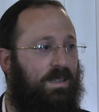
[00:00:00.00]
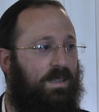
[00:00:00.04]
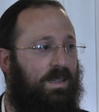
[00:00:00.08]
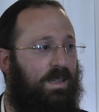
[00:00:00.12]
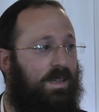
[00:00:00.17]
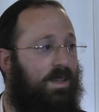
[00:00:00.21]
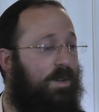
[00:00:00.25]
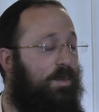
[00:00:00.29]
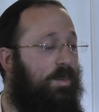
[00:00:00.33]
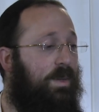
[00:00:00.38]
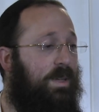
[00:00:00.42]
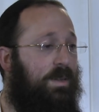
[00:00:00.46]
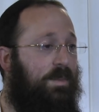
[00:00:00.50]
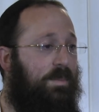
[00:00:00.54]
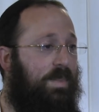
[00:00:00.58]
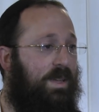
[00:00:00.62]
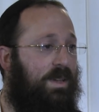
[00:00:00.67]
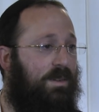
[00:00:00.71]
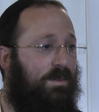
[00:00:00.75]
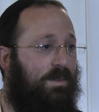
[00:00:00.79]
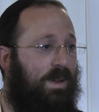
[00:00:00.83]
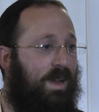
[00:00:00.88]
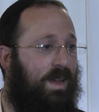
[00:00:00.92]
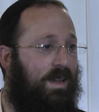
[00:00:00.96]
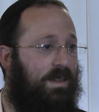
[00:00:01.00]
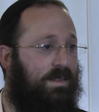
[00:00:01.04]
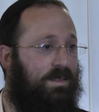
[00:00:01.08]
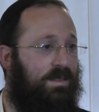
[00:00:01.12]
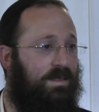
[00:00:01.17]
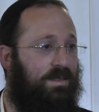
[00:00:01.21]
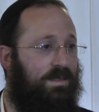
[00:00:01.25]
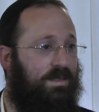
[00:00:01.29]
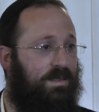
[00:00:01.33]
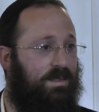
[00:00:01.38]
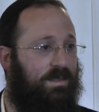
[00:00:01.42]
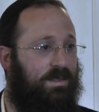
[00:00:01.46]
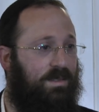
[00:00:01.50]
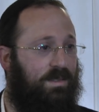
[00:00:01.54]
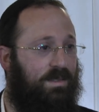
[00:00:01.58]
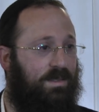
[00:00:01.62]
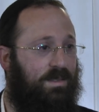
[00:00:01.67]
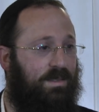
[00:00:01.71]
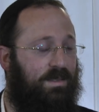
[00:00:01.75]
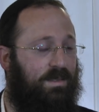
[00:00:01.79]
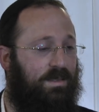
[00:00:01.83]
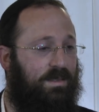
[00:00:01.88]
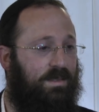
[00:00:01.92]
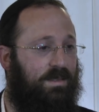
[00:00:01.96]
and nobody would be around,
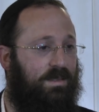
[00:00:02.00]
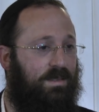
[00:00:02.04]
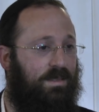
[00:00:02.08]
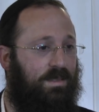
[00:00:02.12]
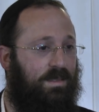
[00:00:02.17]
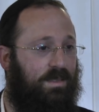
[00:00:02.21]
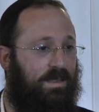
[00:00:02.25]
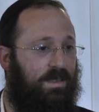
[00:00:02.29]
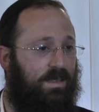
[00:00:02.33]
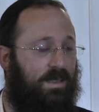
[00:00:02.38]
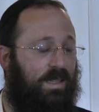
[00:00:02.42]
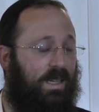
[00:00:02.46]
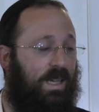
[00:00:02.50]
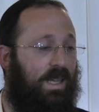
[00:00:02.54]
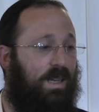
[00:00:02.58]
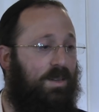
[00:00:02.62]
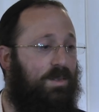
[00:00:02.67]
and